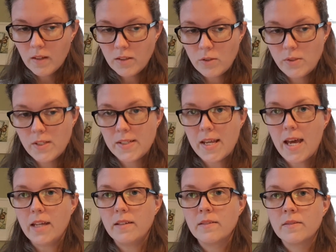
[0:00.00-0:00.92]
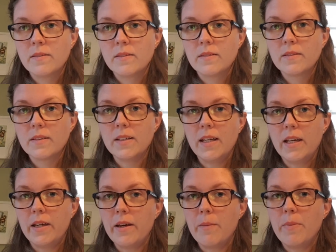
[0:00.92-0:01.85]
to design
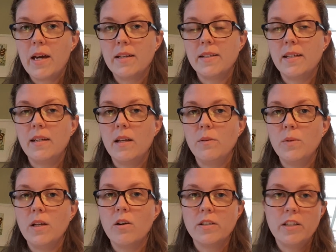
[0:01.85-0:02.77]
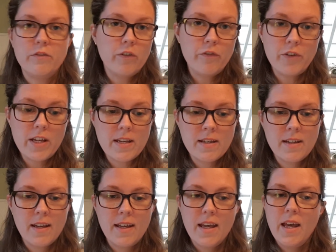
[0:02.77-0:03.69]
a pattern, and we got it for free,
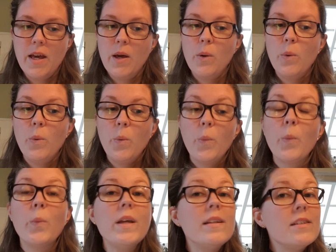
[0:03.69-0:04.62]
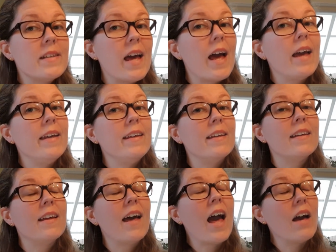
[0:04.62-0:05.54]
which I
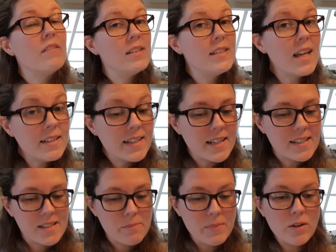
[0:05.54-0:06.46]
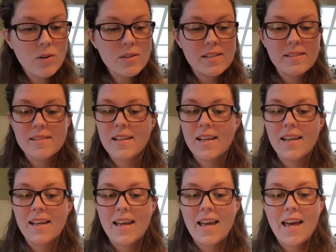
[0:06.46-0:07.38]
haven't done yet because
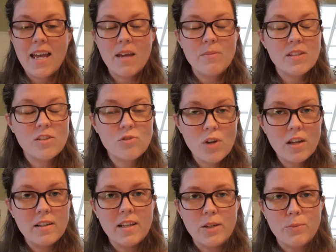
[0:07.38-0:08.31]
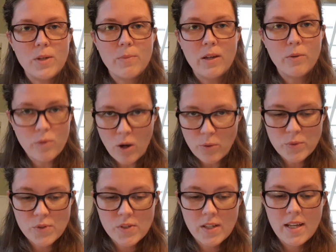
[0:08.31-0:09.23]
I have been struggling with my
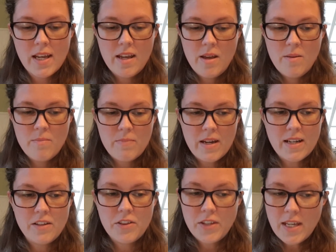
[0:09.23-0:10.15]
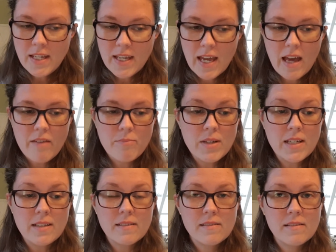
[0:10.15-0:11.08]
quotes, but I think I have been